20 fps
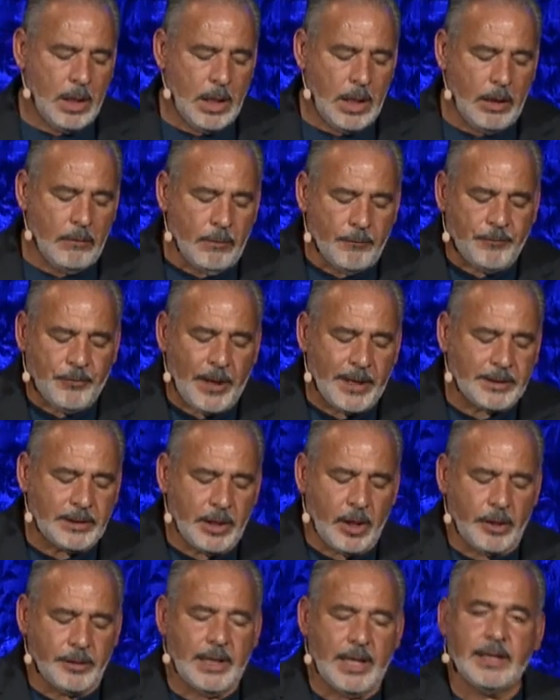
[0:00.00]
In
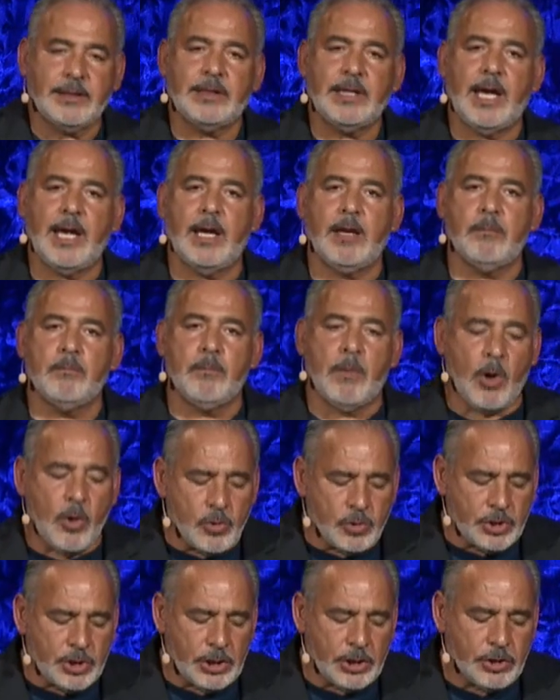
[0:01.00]
reflecting on that day,
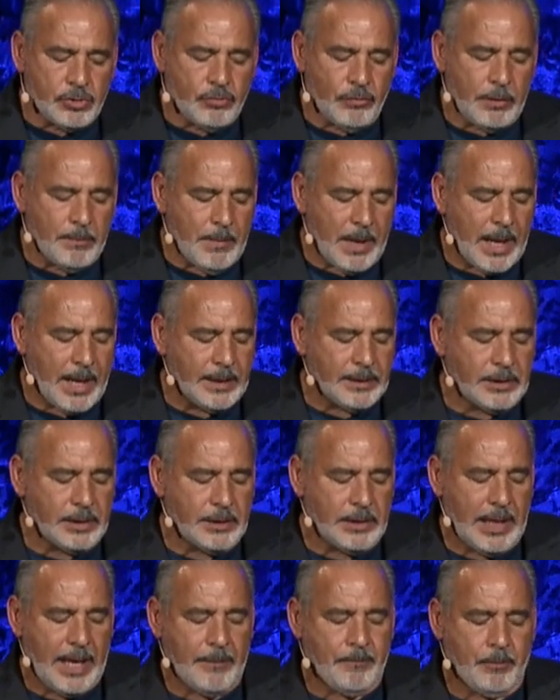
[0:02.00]
Moses
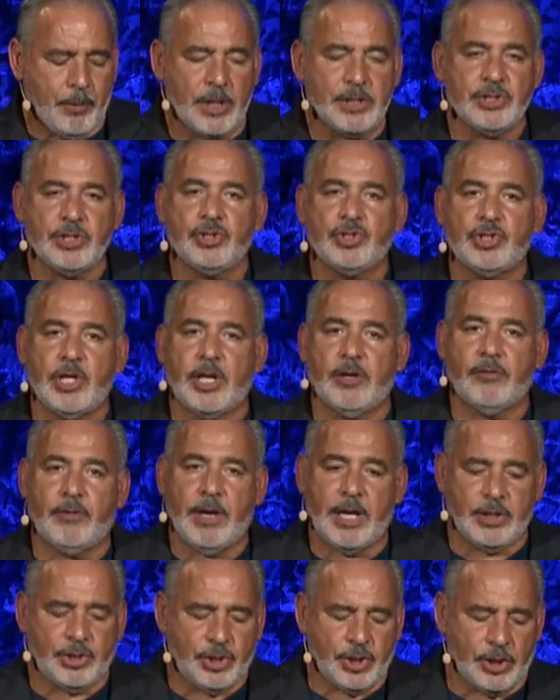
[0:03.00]
reminded that present
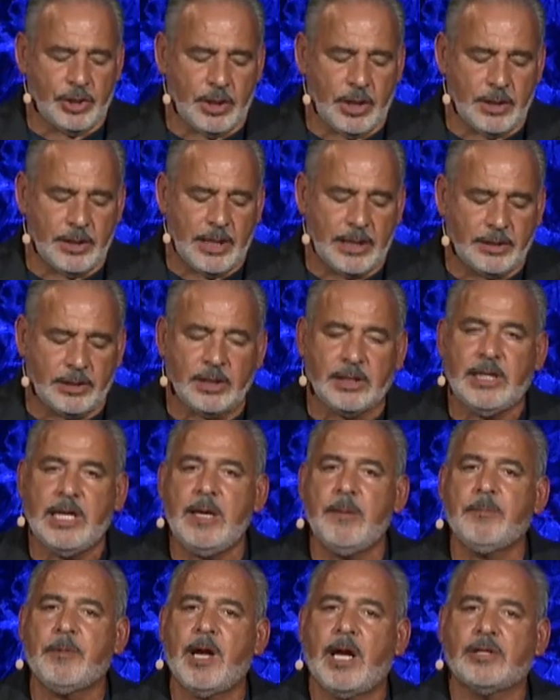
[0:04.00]
generation that to
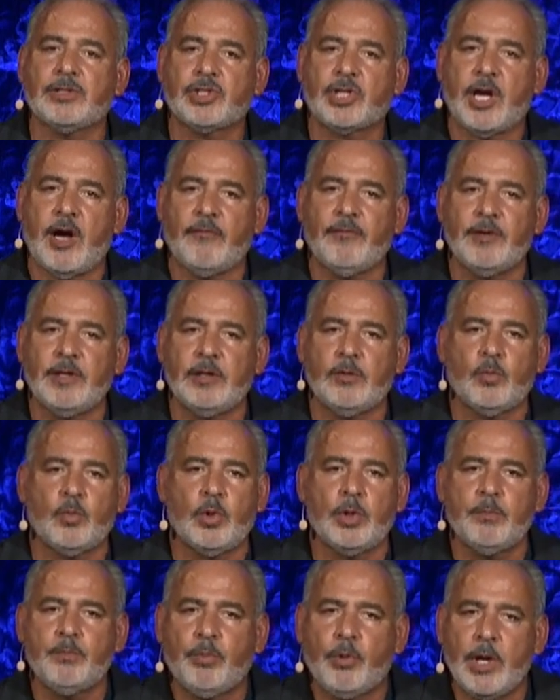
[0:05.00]
keep God's covenant
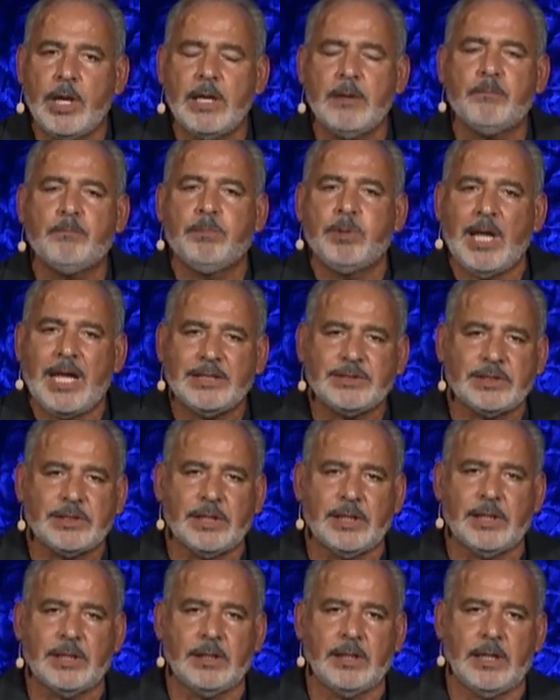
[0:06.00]
would bring
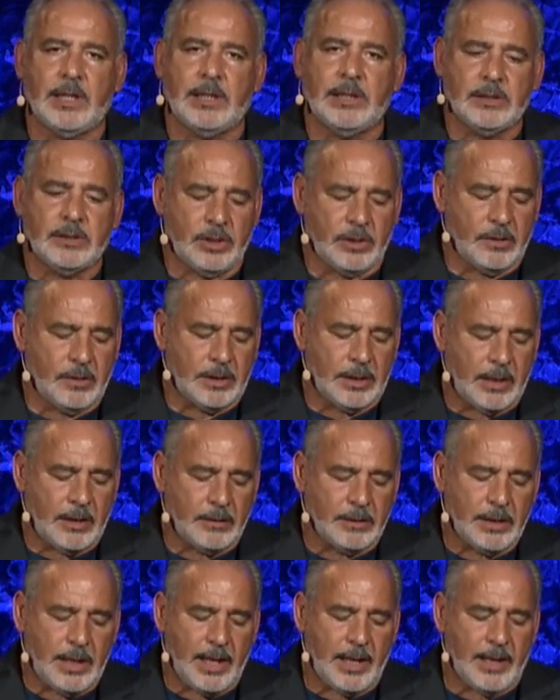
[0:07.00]
blessing into
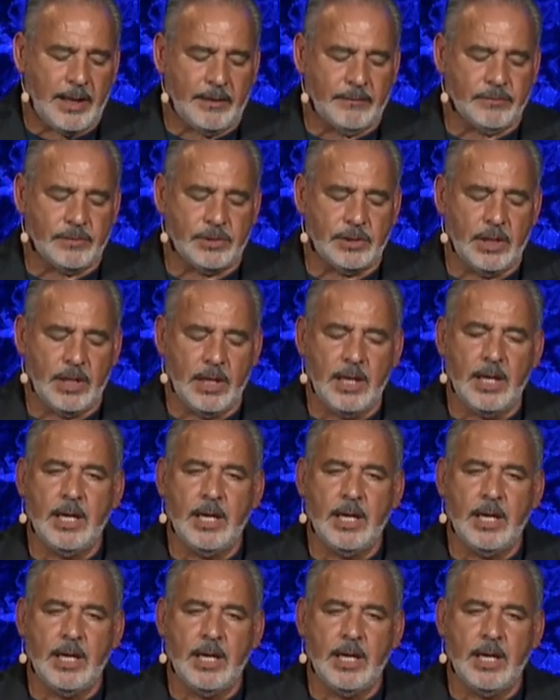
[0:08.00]
their lives.